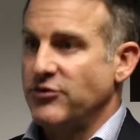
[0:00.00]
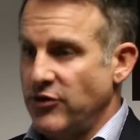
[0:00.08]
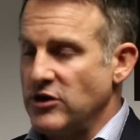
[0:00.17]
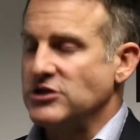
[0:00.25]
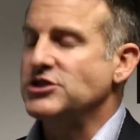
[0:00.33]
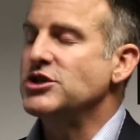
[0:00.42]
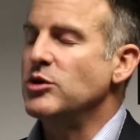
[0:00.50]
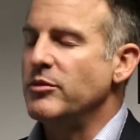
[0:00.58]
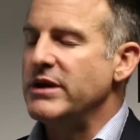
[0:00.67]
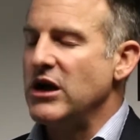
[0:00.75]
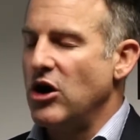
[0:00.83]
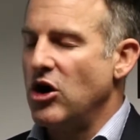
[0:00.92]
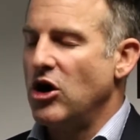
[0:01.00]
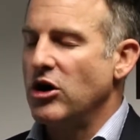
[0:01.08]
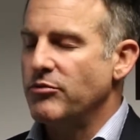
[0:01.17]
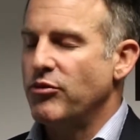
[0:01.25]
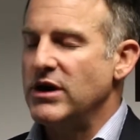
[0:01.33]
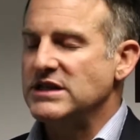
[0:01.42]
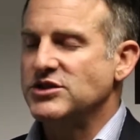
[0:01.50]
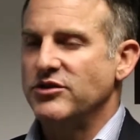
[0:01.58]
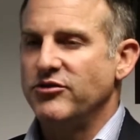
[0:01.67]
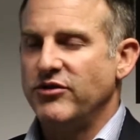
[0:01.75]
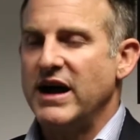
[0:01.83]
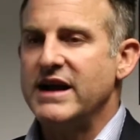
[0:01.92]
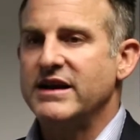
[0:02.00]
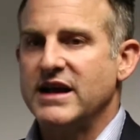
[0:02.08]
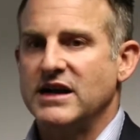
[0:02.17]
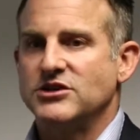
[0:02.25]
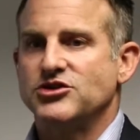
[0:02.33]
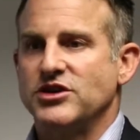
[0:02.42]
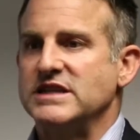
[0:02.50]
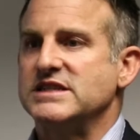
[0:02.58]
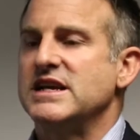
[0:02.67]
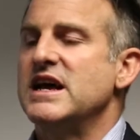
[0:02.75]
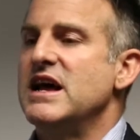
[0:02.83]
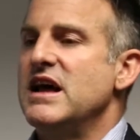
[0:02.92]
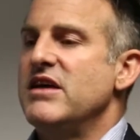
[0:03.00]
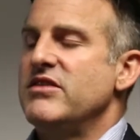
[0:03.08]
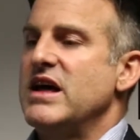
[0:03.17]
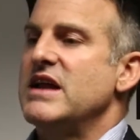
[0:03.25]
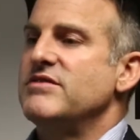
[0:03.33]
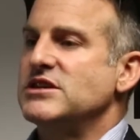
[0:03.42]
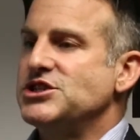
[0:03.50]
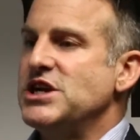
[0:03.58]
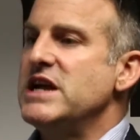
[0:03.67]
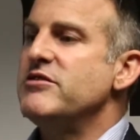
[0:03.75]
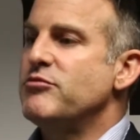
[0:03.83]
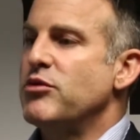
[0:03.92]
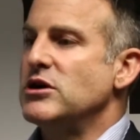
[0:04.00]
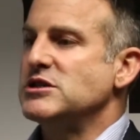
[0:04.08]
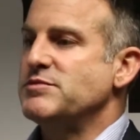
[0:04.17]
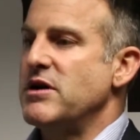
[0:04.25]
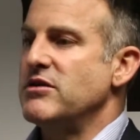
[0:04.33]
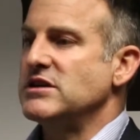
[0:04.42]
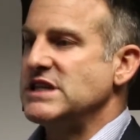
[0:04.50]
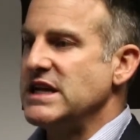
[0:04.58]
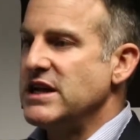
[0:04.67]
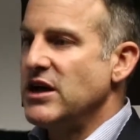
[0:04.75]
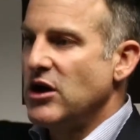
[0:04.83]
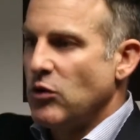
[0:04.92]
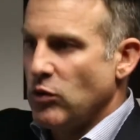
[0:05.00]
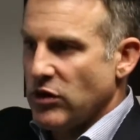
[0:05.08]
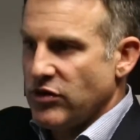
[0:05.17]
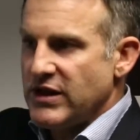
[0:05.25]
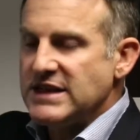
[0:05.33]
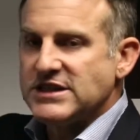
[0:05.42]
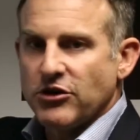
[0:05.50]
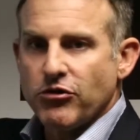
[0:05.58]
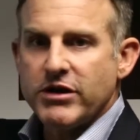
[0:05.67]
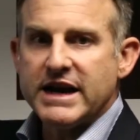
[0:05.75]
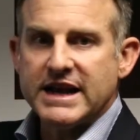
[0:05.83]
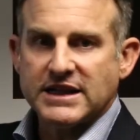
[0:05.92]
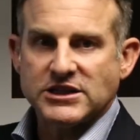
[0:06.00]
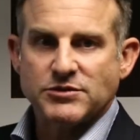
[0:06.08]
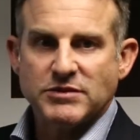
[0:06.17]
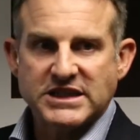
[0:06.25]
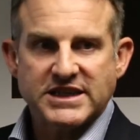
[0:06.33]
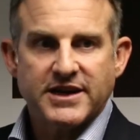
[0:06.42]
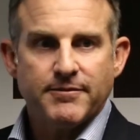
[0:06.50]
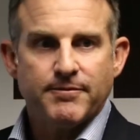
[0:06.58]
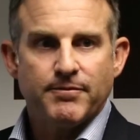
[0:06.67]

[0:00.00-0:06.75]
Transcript: First, you'll be hard-pressed to find countries that have achieved prosperity with these ingredients missing.